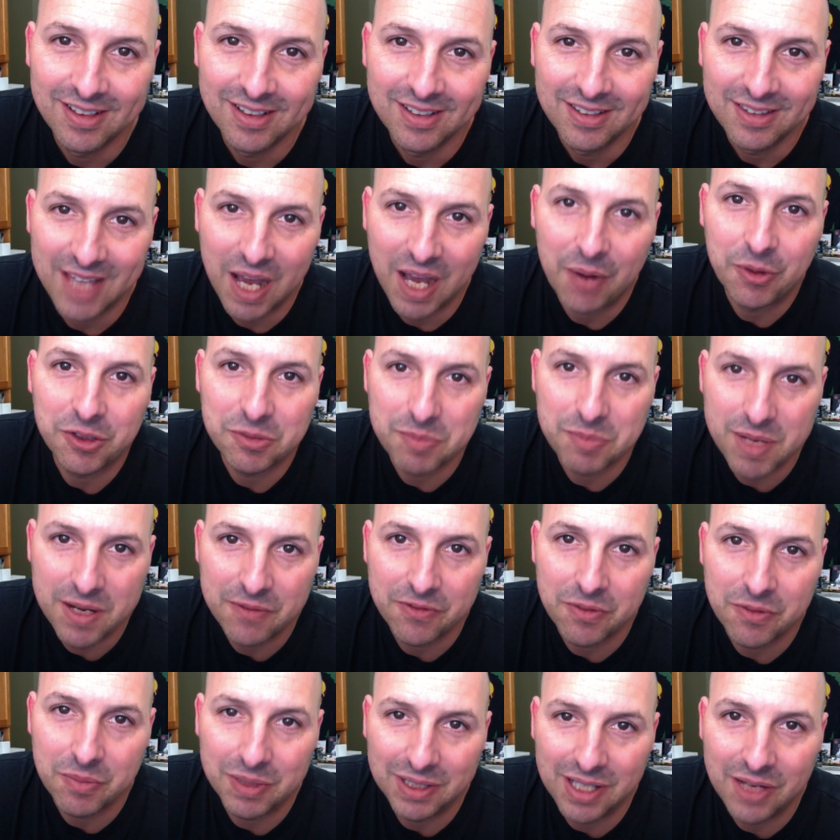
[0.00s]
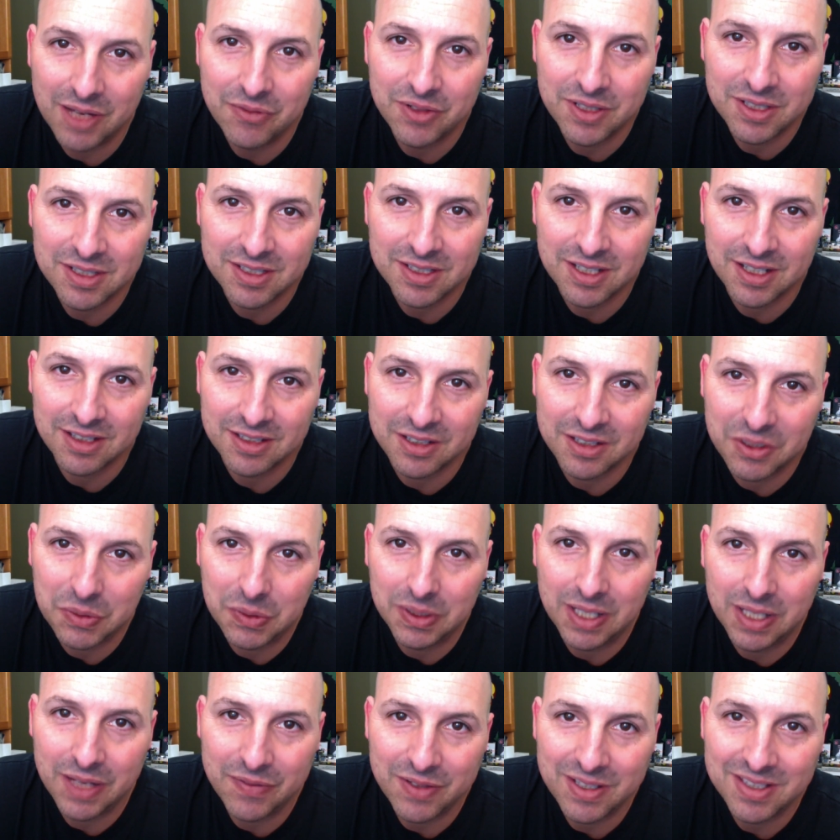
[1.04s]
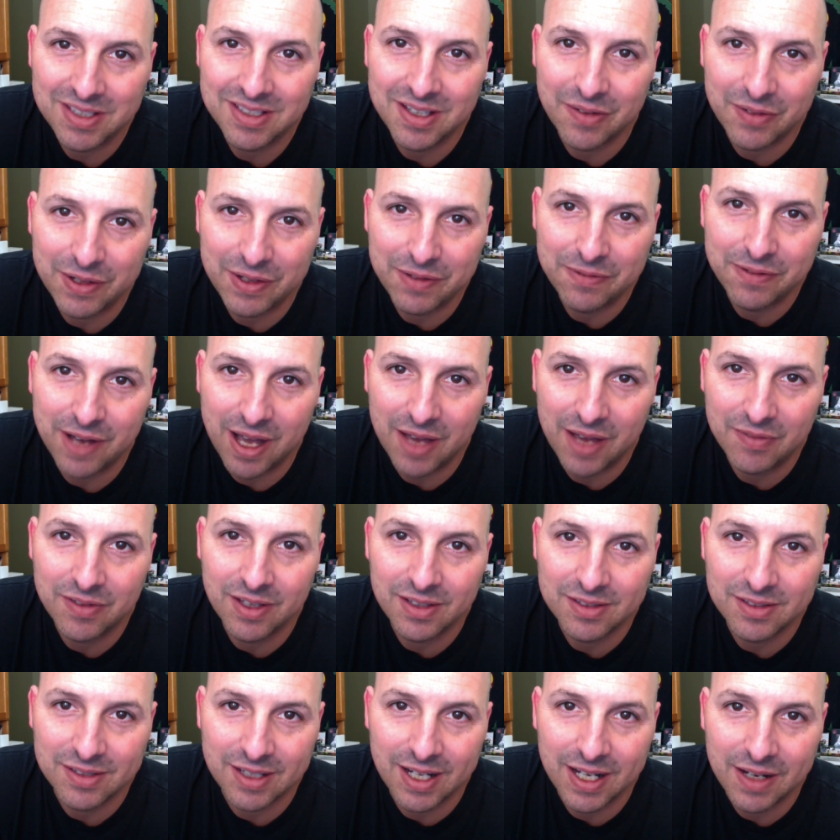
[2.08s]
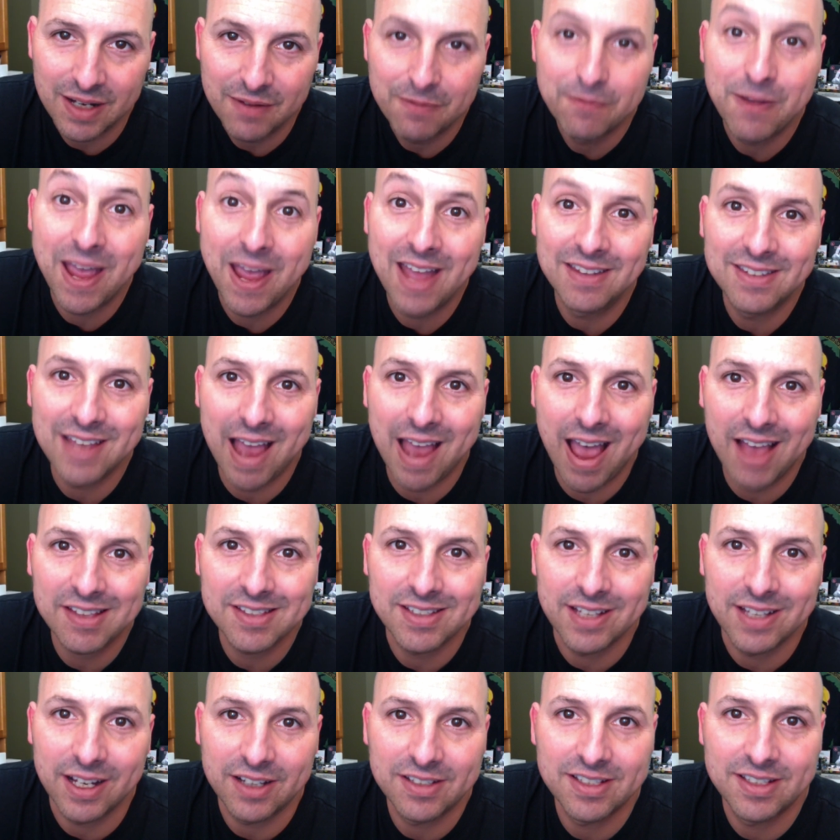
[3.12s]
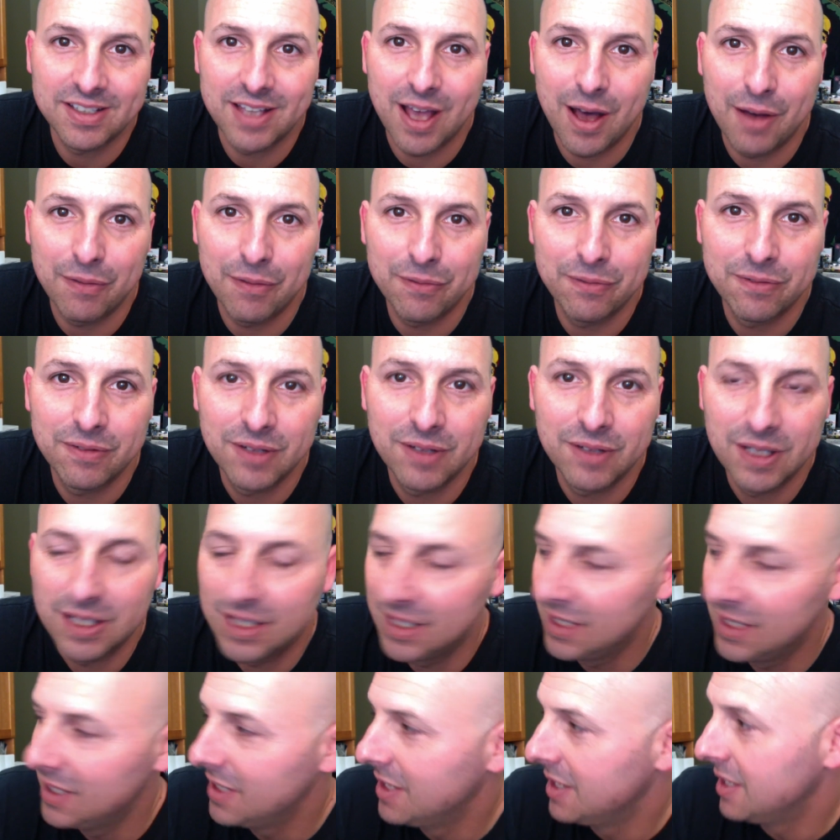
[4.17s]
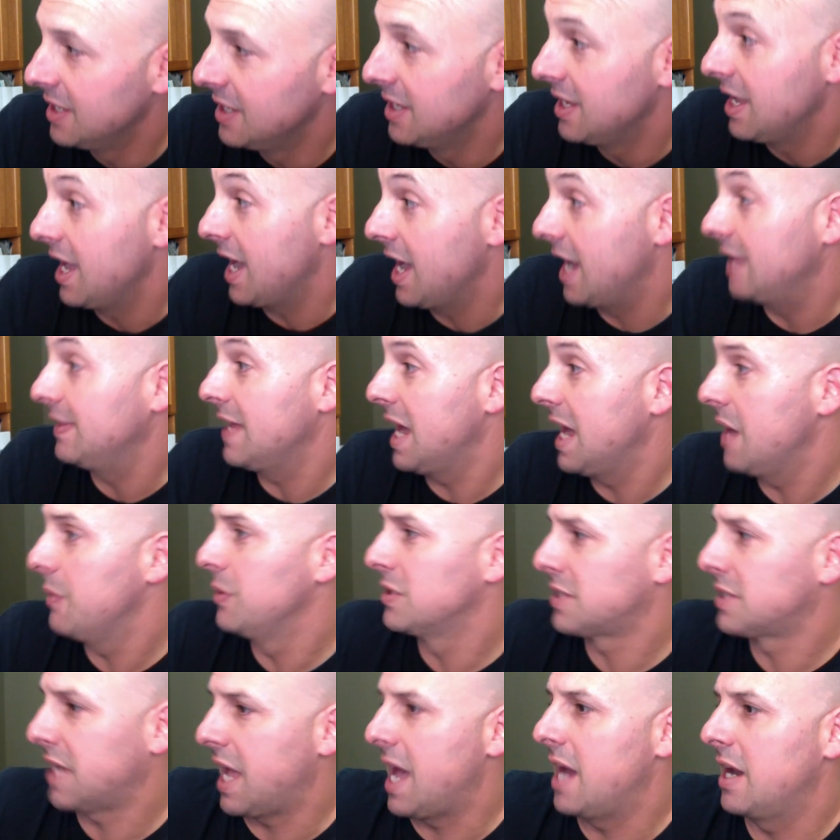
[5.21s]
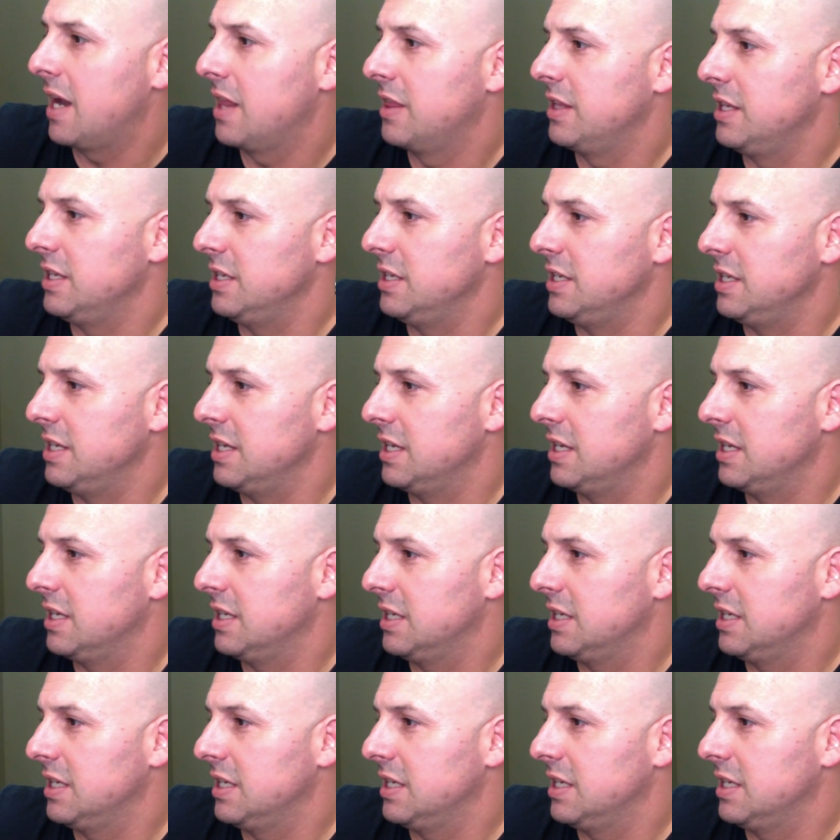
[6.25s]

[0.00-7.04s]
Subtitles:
that was me from $11.60 to $11.75 yesterday. Fantastic stuff. And that was kind of the